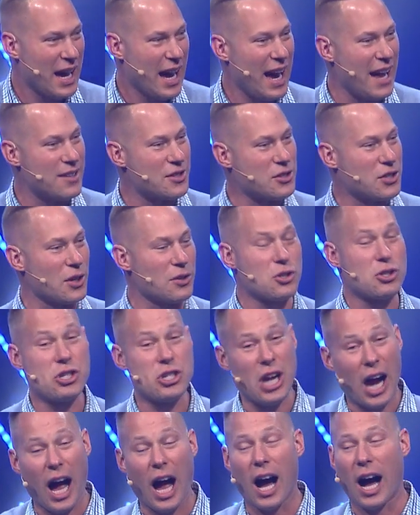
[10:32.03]
And so
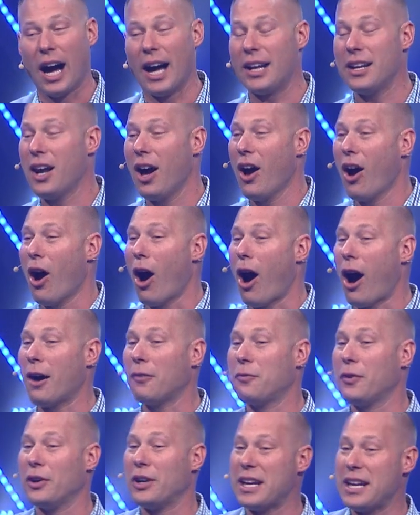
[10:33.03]
John
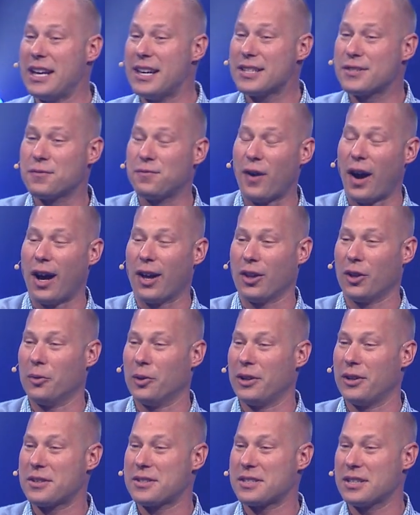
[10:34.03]
offered his
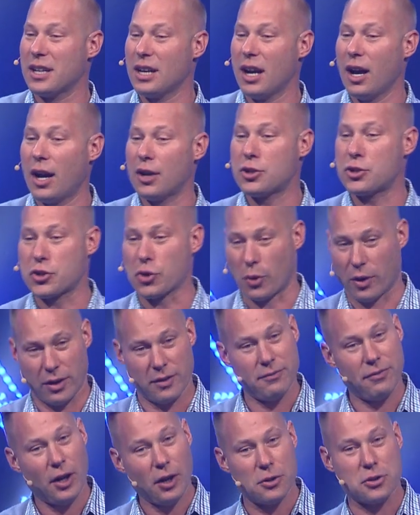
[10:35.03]
followers a
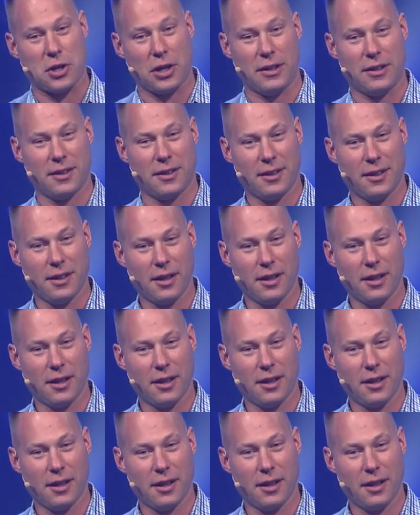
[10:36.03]
shortened version.